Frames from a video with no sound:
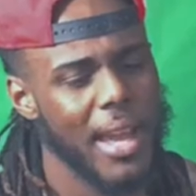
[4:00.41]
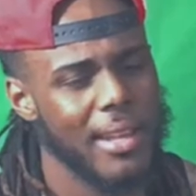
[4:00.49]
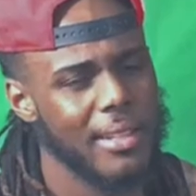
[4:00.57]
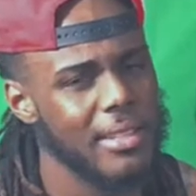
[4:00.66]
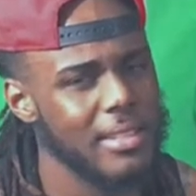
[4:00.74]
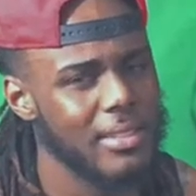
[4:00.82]
at
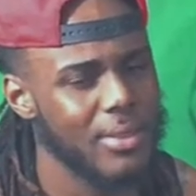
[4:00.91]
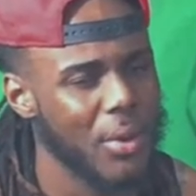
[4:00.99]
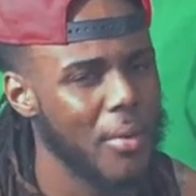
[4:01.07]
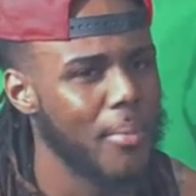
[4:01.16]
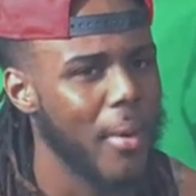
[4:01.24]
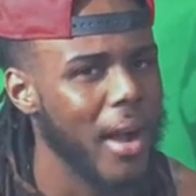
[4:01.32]
least three
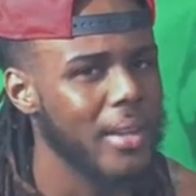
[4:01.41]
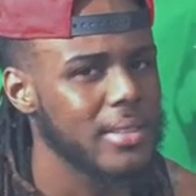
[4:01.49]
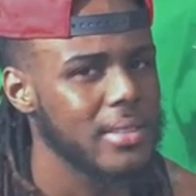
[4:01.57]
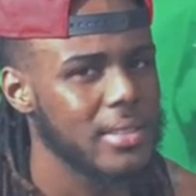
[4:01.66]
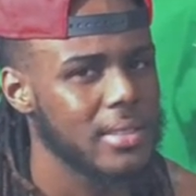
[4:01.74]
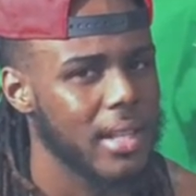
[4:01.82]

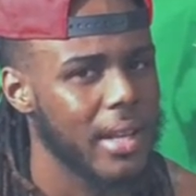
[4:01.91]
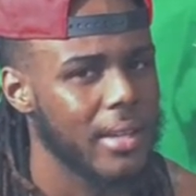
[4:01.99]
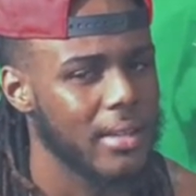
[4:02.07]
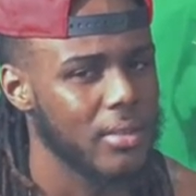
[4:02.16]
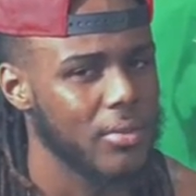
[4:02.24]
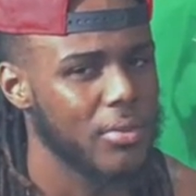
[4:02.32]
boxes, like
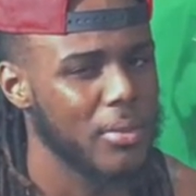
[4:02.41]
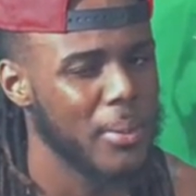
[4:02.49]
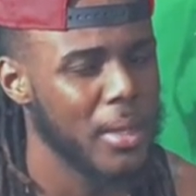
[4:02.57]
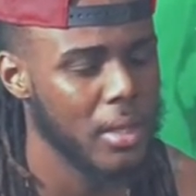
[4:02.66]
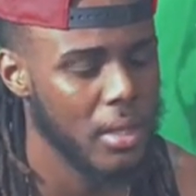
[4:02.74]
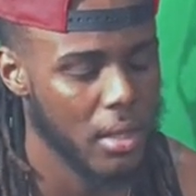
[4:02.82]
you feel me?